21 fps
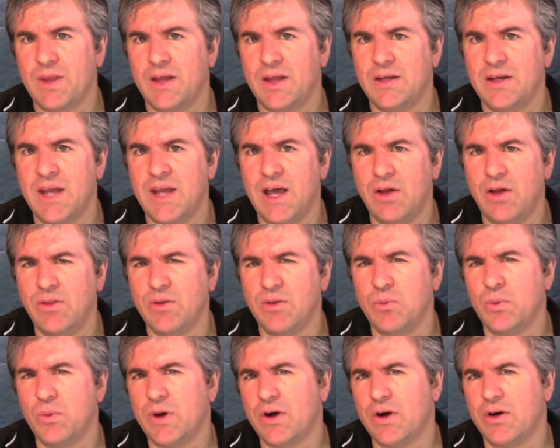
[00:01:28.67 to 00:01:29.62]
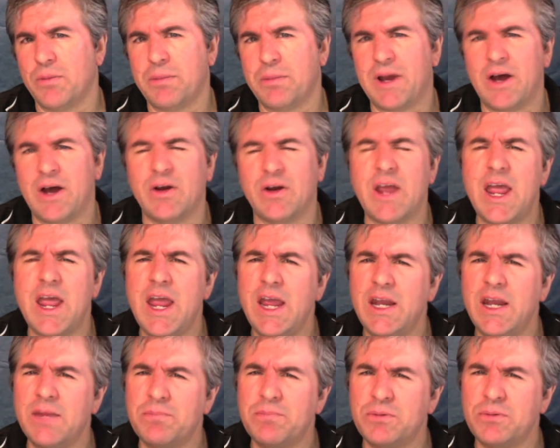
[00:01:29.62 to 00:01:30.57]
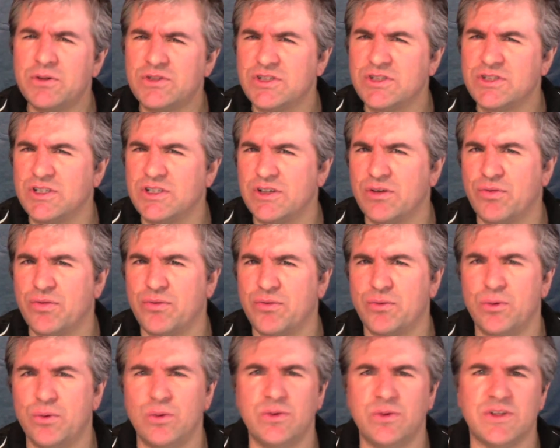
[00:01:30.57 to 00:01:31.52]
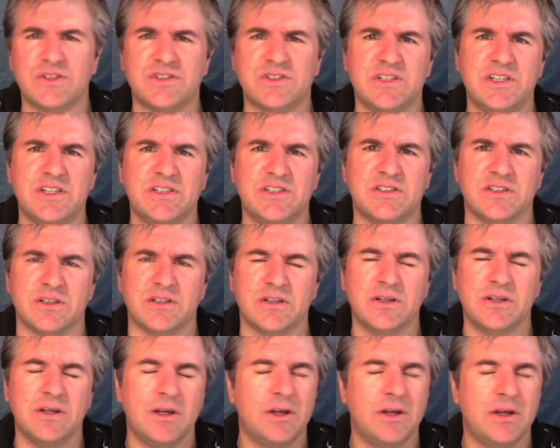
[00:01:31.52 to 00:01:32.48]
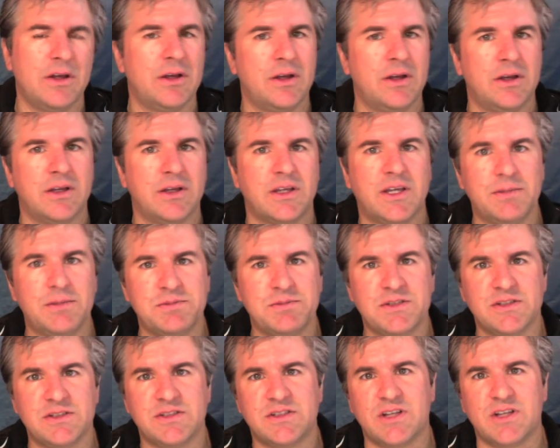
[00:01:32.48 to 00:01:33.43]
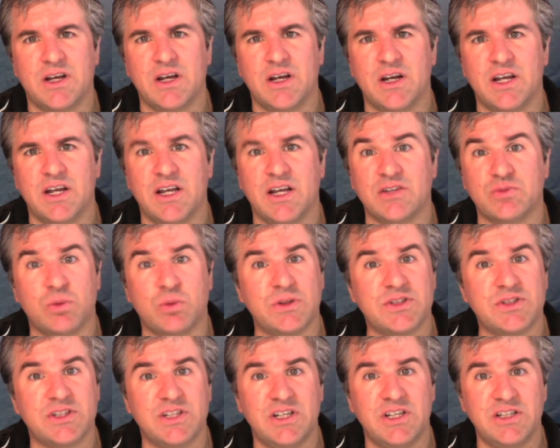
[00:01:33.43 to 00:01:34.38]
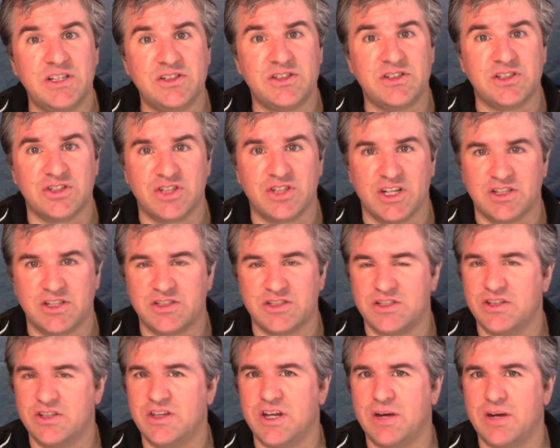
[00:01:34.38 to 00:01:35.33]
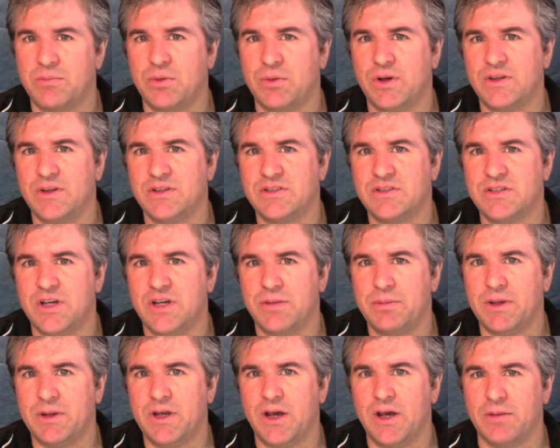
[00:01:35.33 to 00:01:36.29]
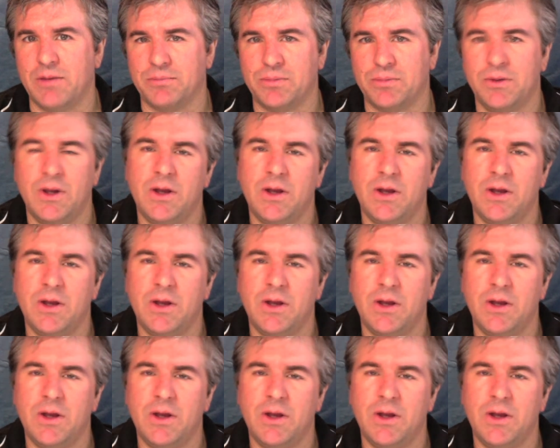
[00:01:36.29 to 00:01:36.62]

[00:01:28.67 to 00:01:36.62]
now that we're about 80% through the season, Gibson-san has once again suggested that I bring this topic up.